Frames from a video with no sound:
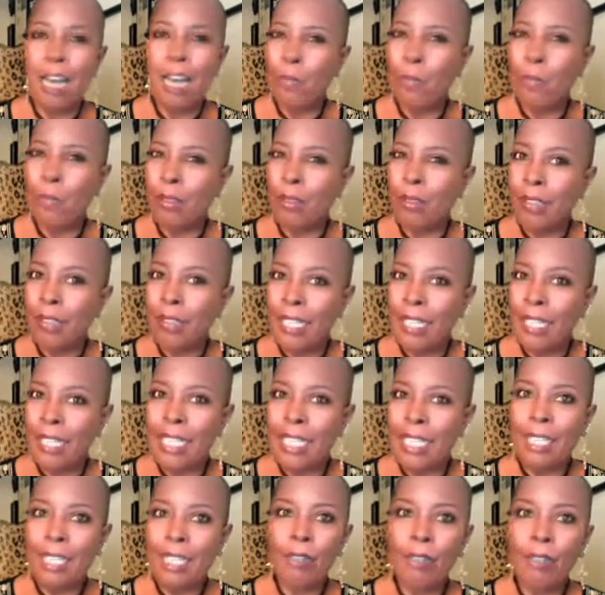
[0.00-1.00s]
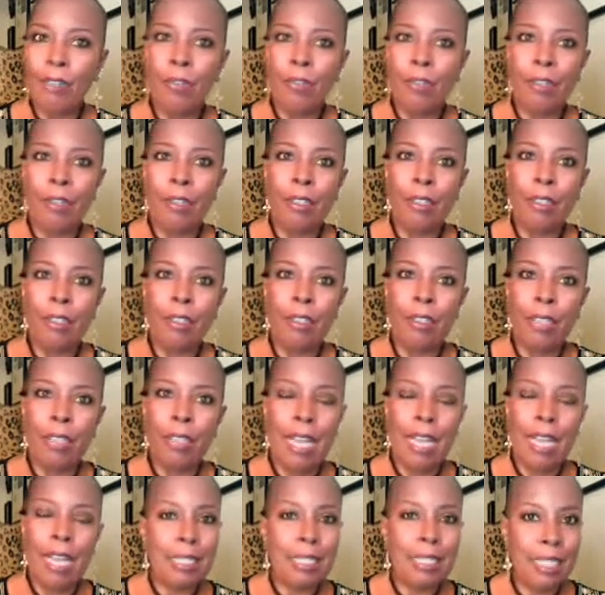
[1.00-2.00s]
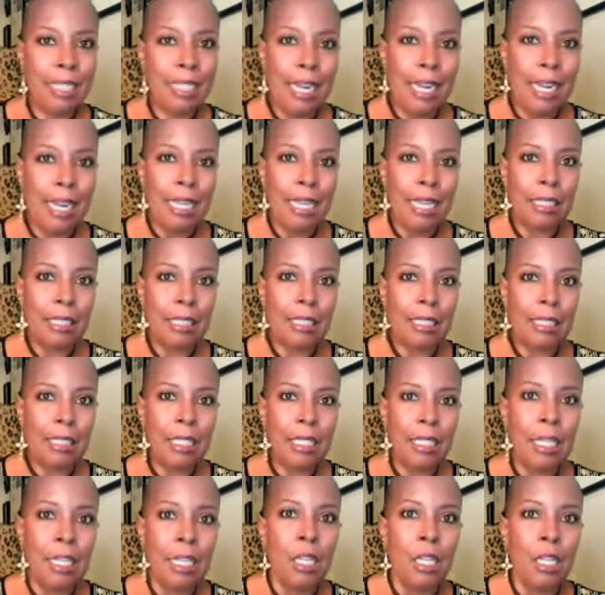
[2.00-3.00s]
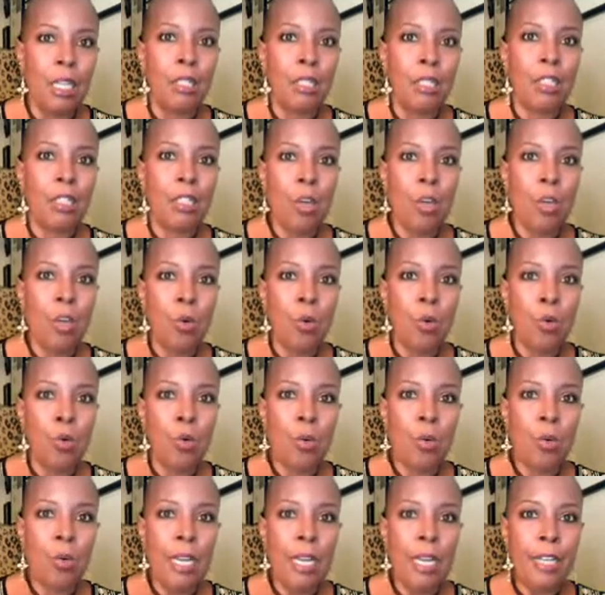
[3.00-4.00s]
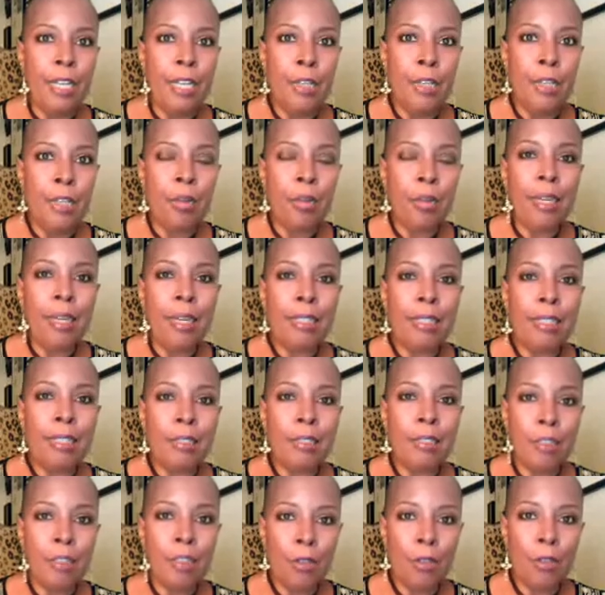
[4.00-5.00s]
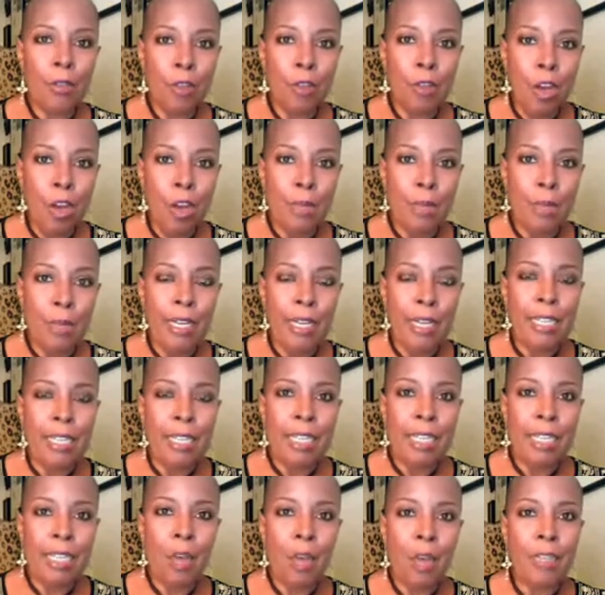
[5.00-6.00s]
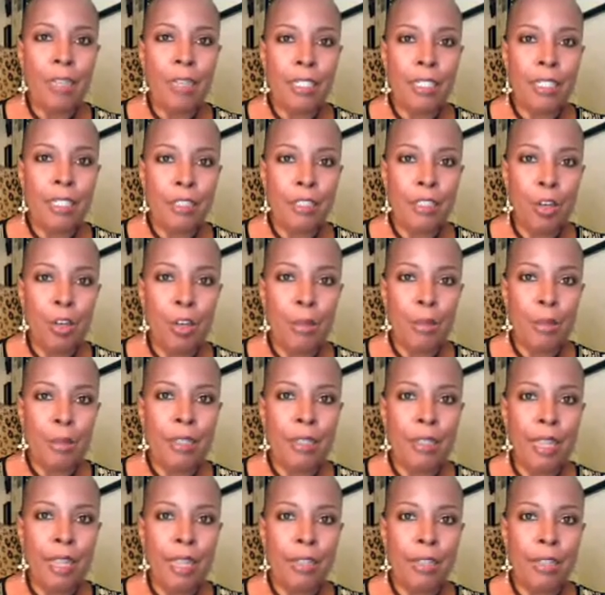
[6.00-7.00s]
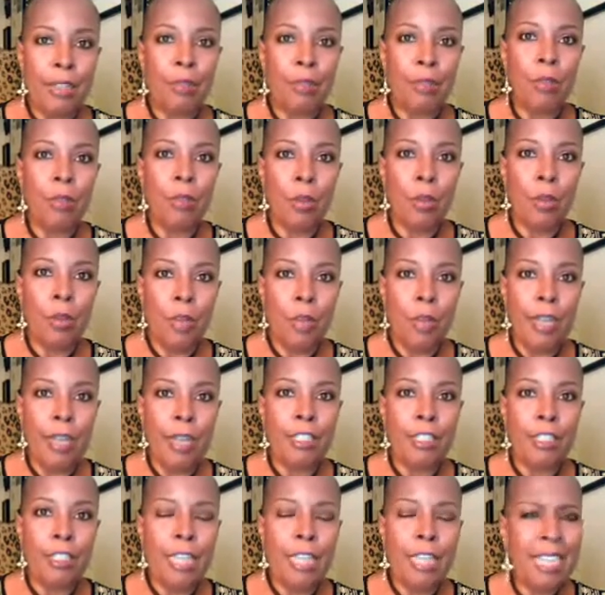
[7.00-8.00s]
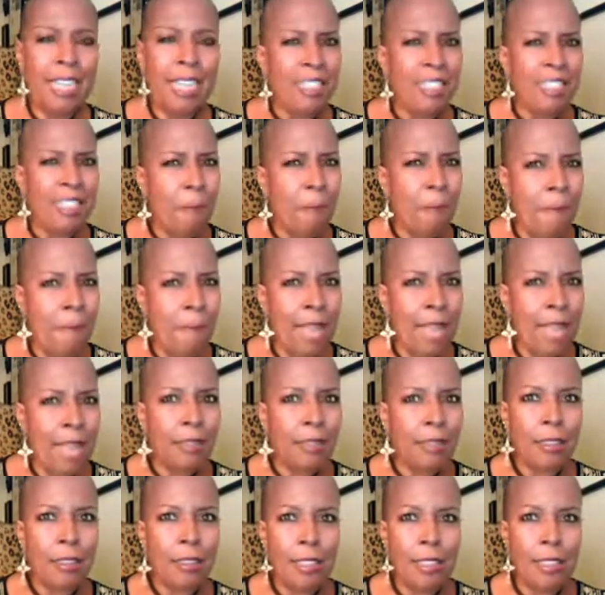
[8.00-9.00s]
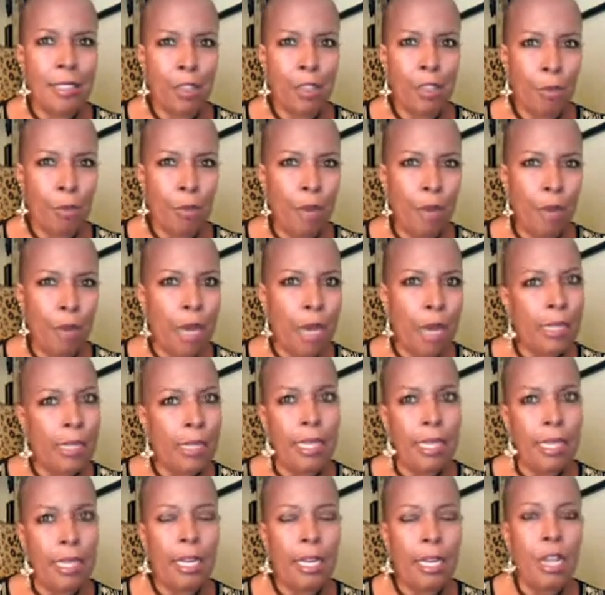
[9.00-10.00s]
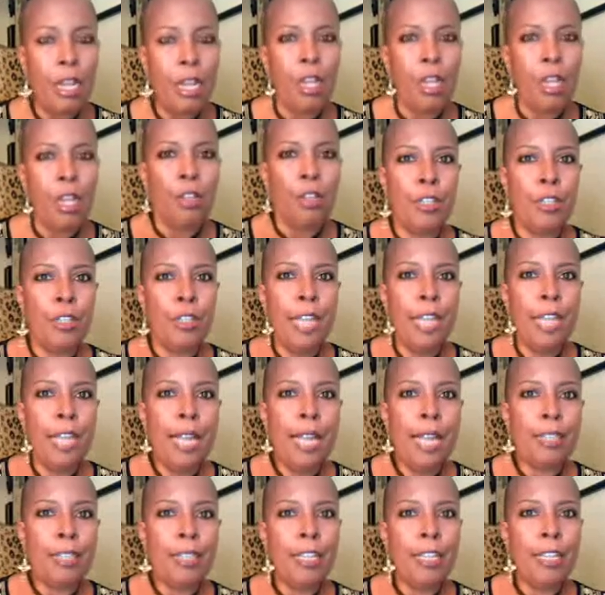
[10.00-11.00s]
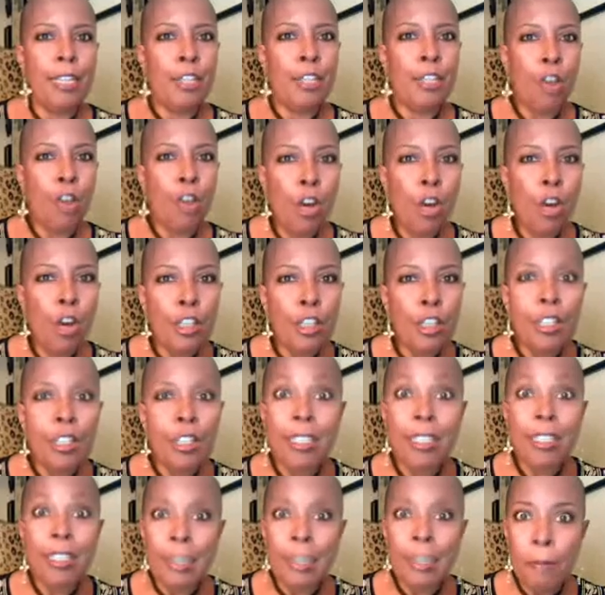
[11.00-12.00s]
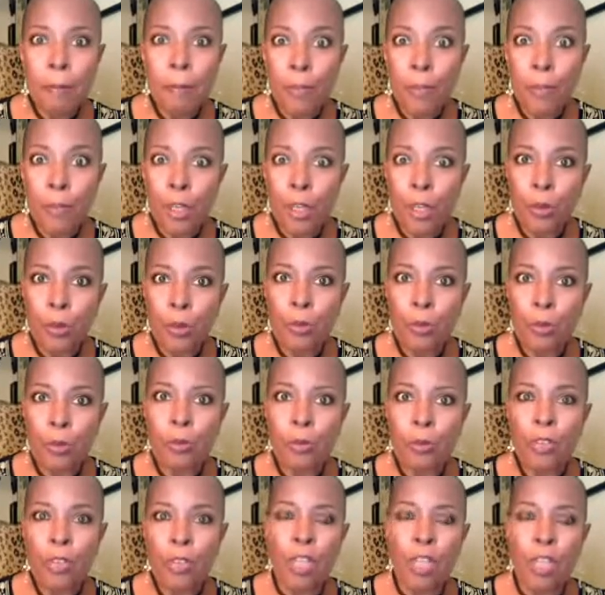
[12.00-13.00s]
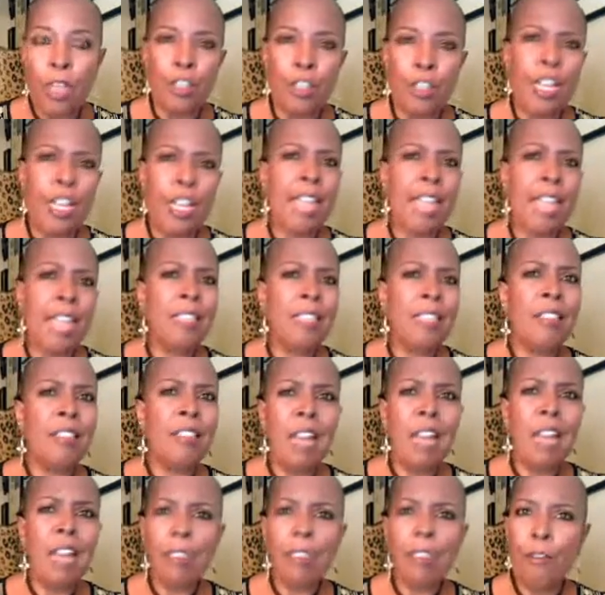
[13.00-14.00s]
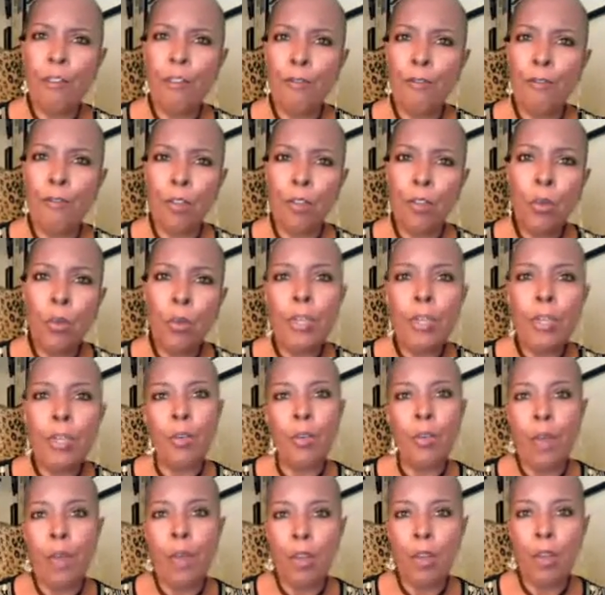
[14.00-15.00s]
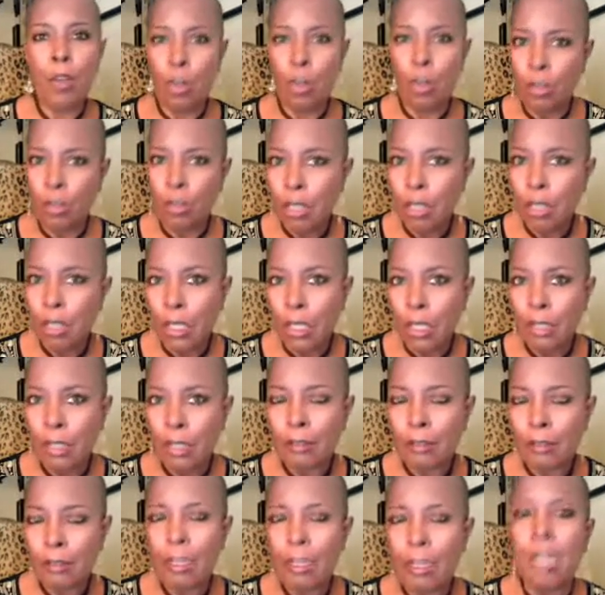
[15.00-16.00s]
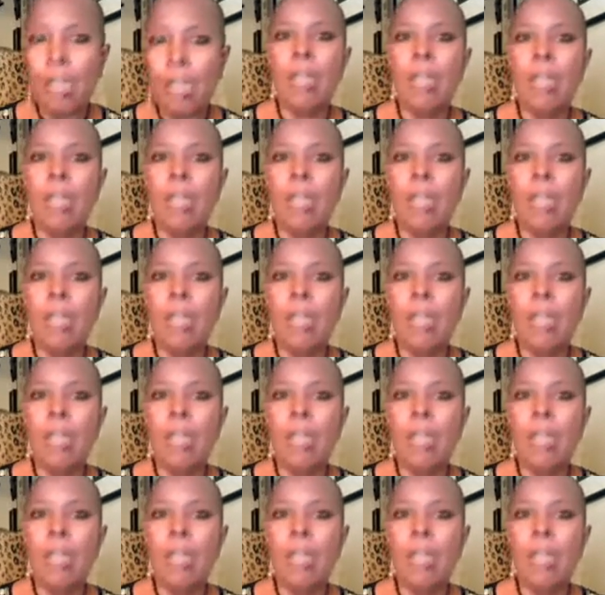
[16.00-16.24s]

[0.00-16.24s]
I believe CAT scan. So in utilizing those on me is how they determined that, okay, she has some masses in her body. She has enlarged lymph nodes. She has lots of fluid around her lungs.